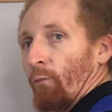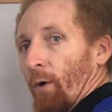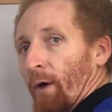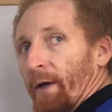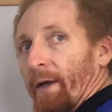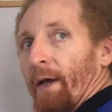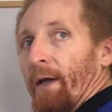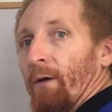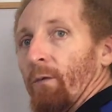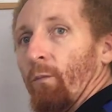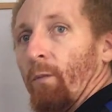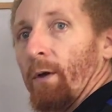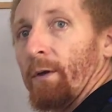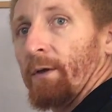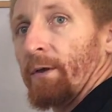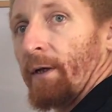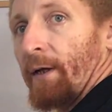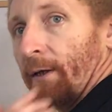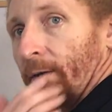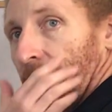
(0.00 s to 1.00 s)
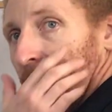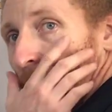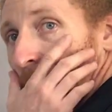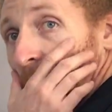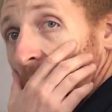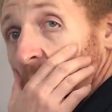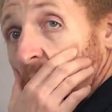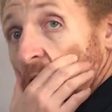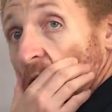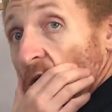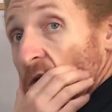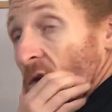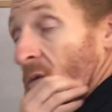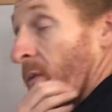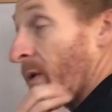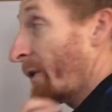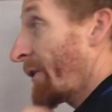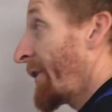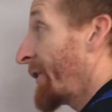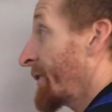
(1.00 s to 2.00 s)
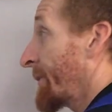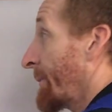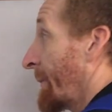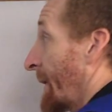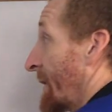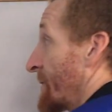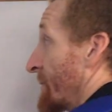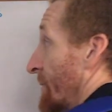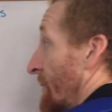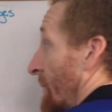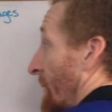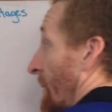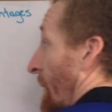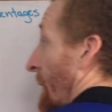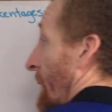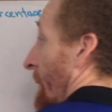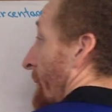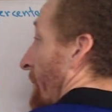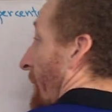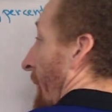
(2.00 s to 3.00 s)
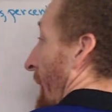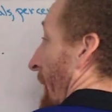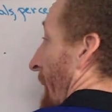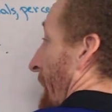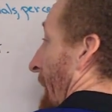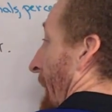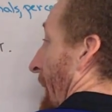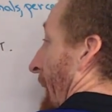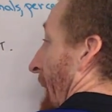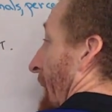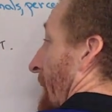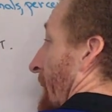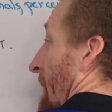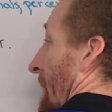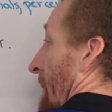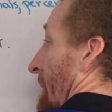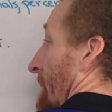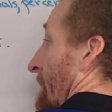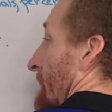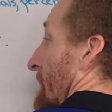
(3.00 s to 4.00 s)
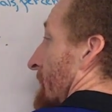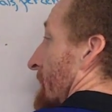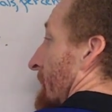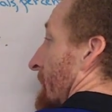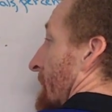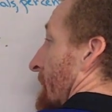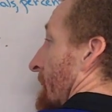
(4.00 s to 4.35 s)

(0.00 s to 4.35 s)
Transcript: one head and one tail. So we're going to make sure that when we write up our outcomes,